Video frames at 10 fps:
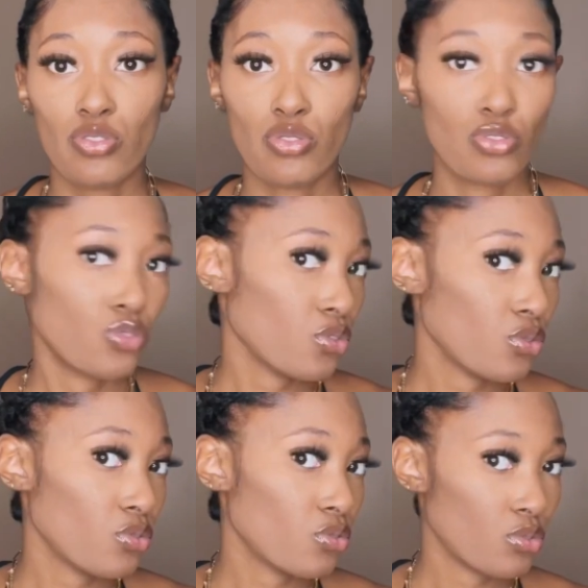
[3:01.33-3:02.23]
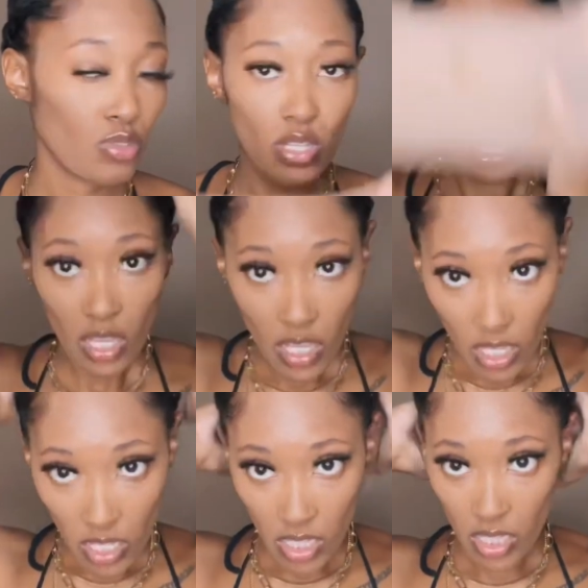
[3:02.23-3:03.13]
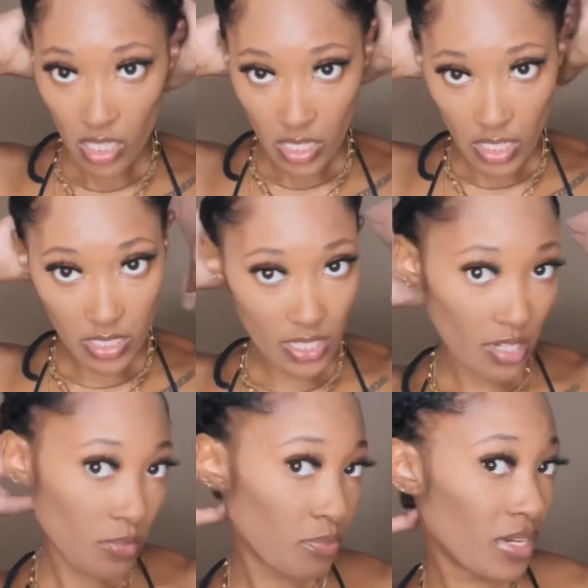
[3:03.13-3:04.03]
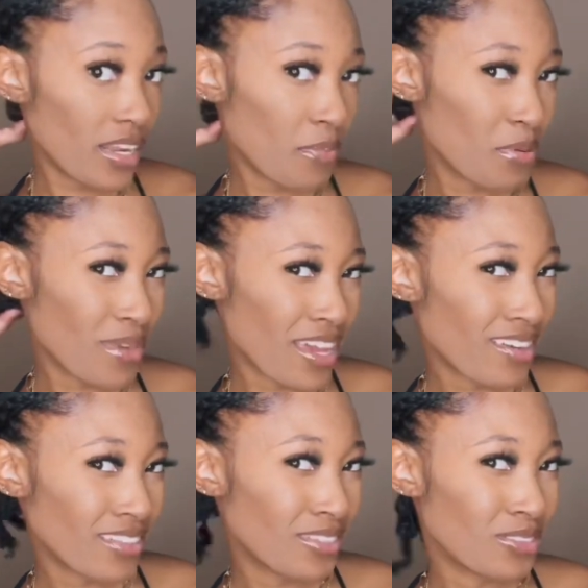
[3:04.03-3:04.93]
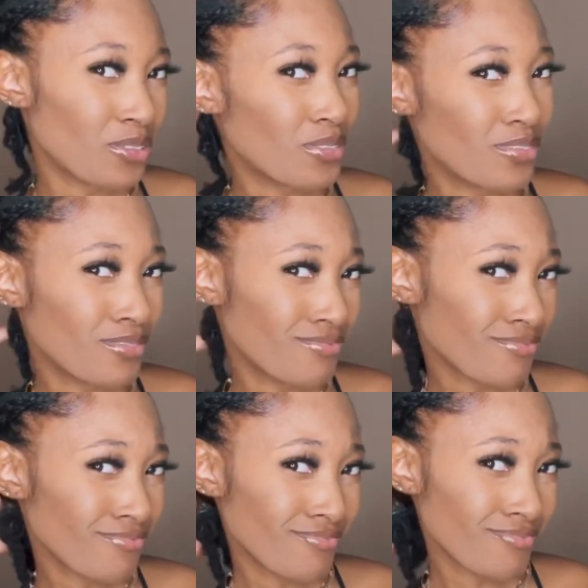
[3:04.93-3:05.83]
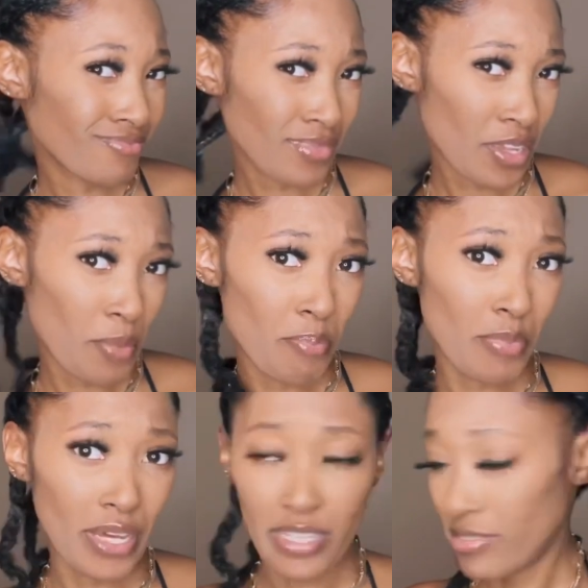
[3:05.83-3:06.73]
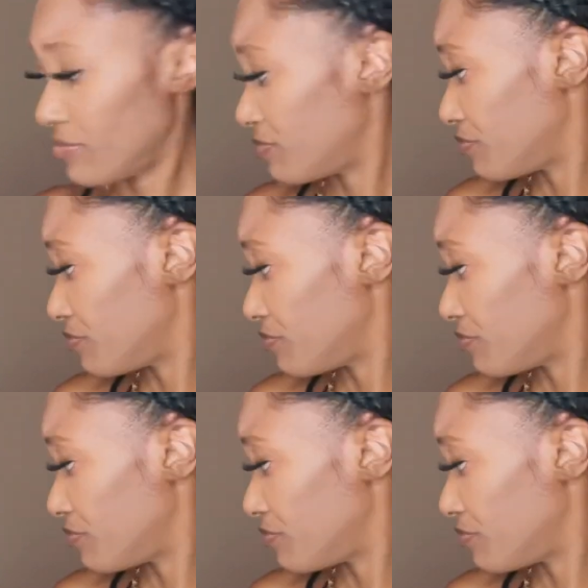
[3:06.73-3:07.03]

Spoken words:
So lay it down, but I put my hair in a little bun.